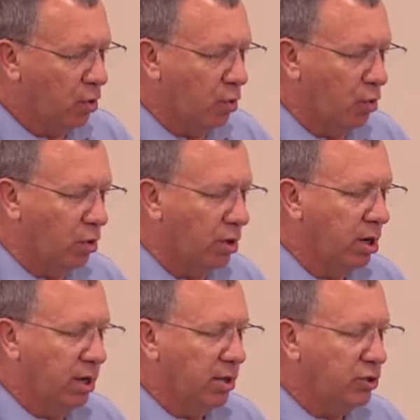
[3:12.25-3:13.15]
Or
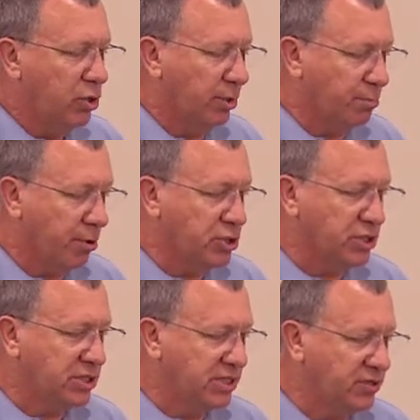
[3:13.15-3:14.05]
you can
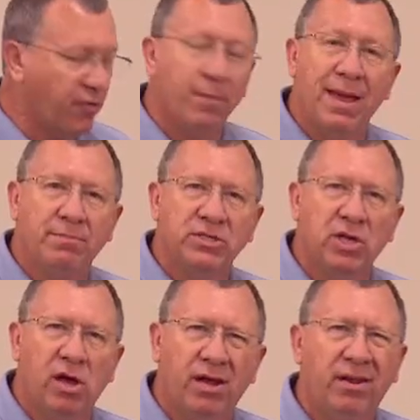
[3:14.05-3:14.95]
purchase this from
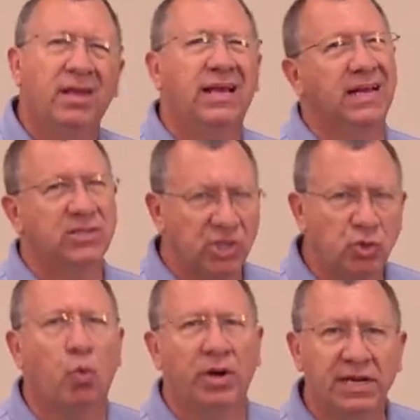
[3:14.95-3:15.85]
Amazon, it's a
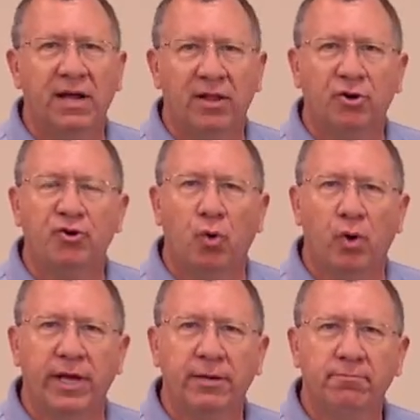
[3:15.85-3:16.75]
$20
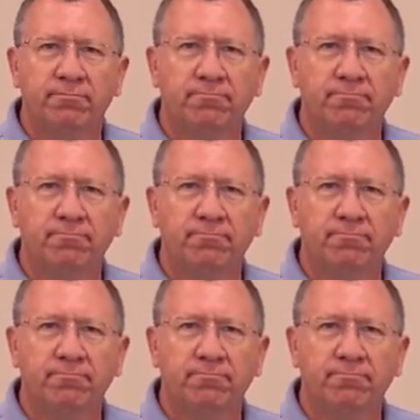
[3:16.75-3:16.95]
toy.